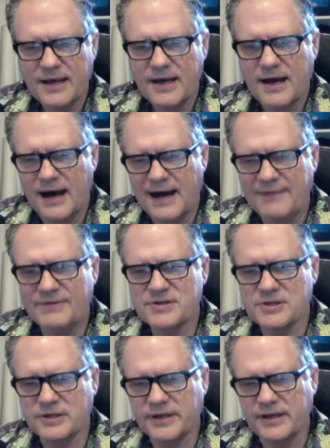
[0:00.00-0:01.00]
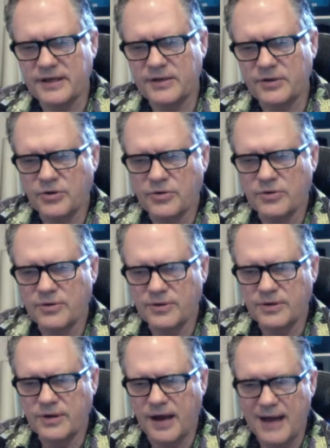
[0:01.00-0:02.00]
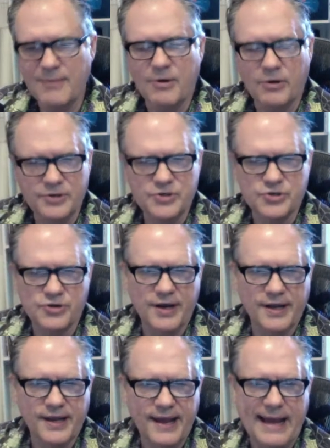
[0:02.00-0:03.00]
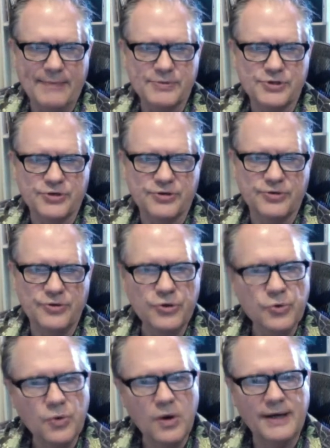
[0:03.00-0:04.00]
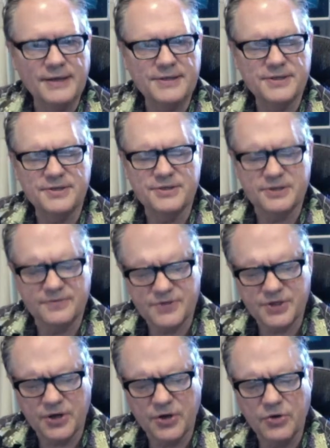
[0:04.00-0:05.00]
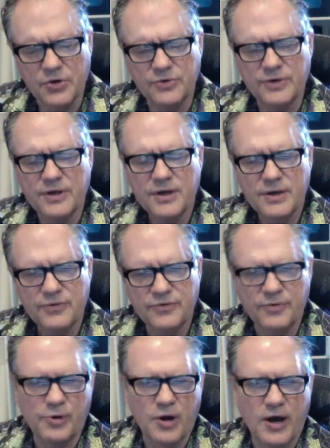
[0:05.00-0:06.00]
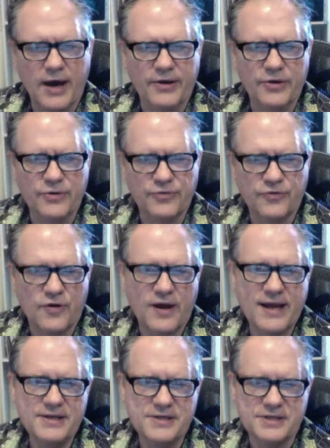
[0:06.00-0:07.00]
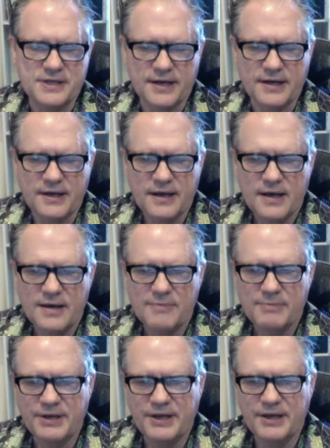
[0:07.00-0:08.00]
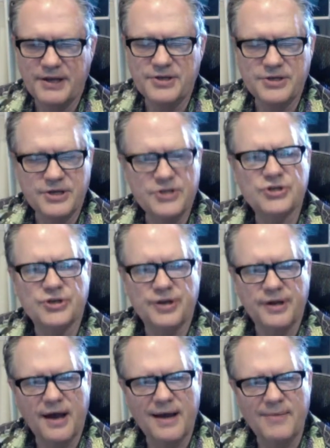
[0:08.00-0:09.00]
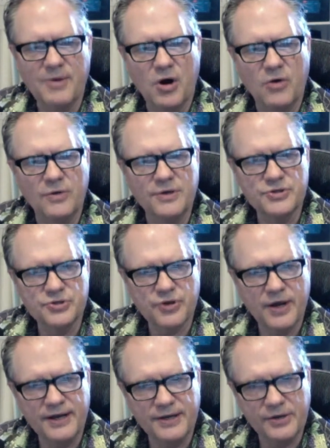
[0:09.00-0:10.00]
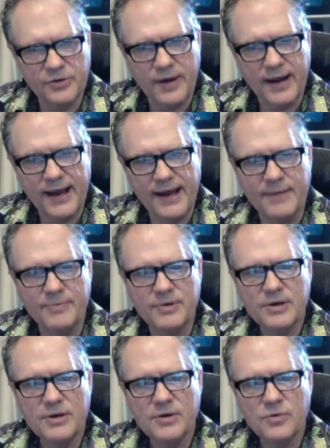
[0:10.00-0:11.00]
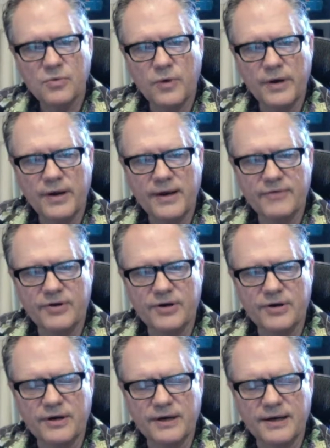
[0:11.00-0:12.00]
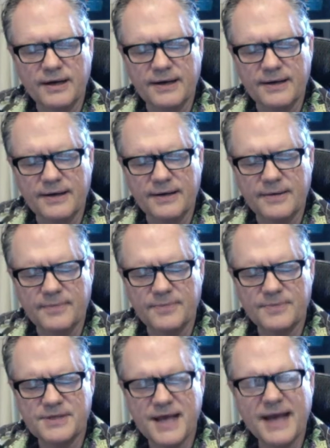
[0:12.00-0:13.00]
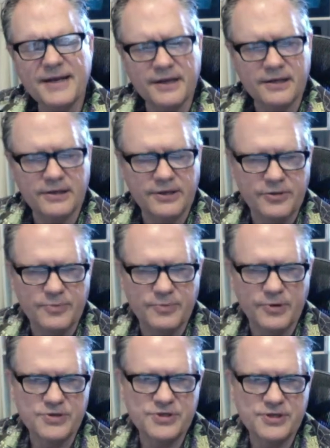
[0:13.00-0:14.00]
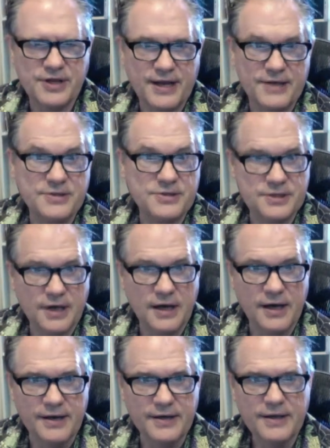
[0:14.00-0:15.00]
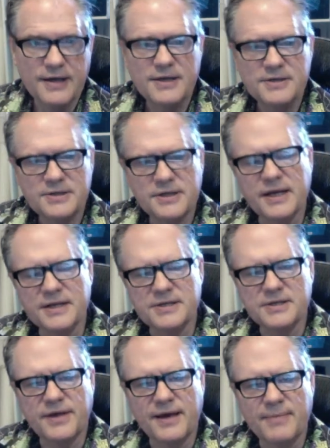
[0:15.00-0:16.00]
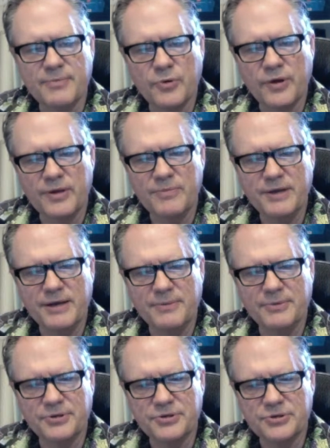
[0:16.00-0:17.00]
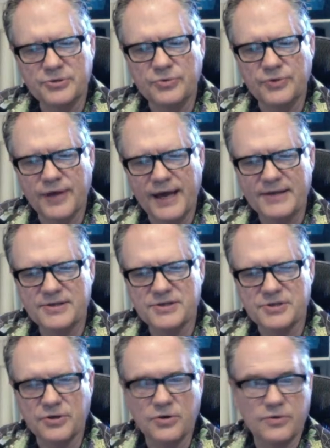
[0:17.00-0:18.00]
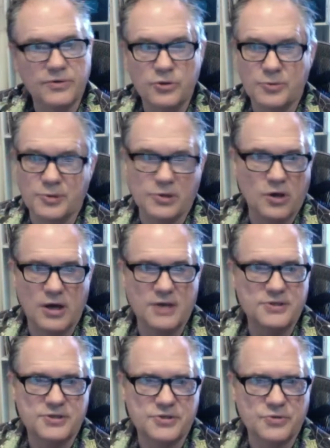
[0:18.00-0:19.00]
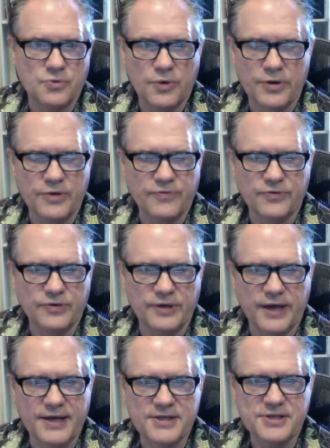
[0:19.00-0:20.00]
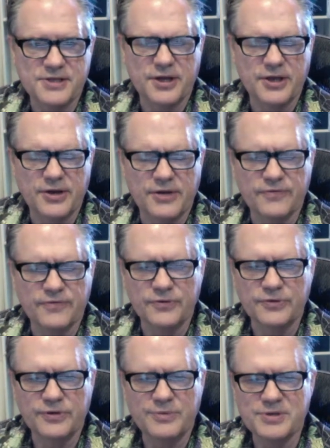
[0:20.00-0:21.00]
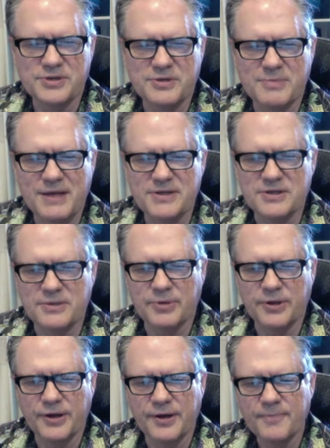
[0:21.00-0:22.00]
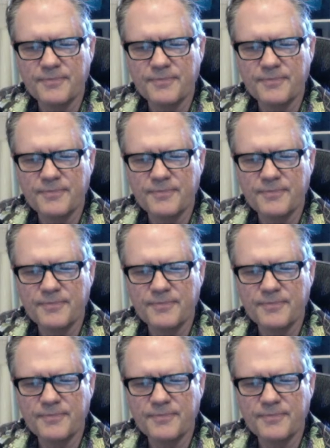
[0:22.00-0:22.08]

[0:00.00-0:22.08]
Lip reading: Obviously, I'm always trying to capture nuances of tone, vibrato, phrasing, but in addition, I'm always trying to grab whatever technically the person has done to get to that point and be able to do that. So Hubert Laws is a wonderful guy to study on flute. I'm just an amazing player.